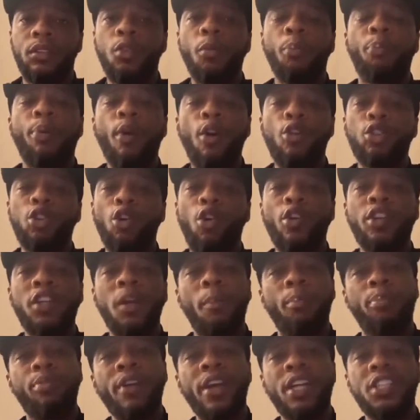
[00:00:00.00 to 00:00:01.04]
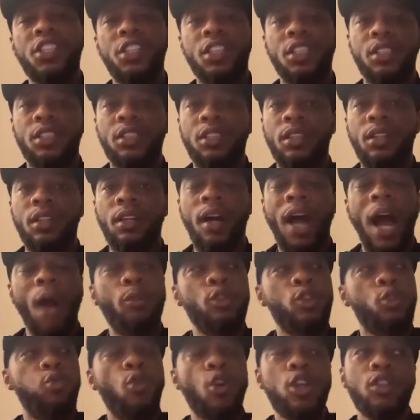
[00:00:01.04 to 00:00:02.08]
You burnt all your bridges. I
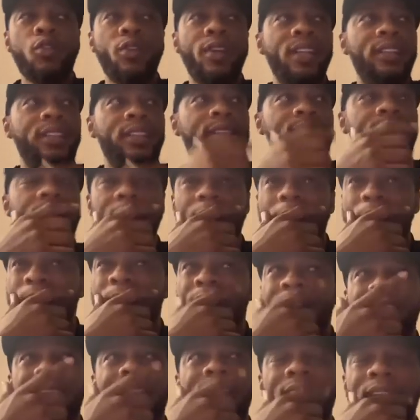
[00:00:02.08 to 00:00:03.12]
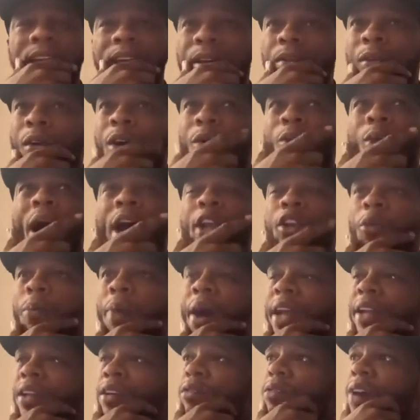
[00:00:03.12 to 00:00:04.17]
was wondering at the time, damn, why
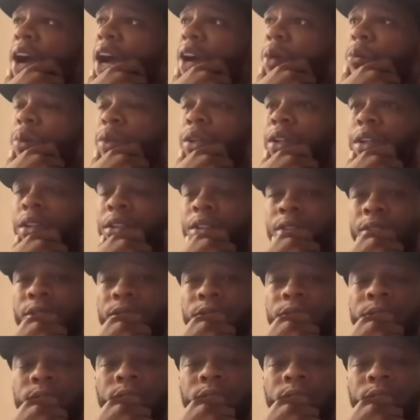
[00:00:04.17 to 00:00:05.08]
nobody rock with her?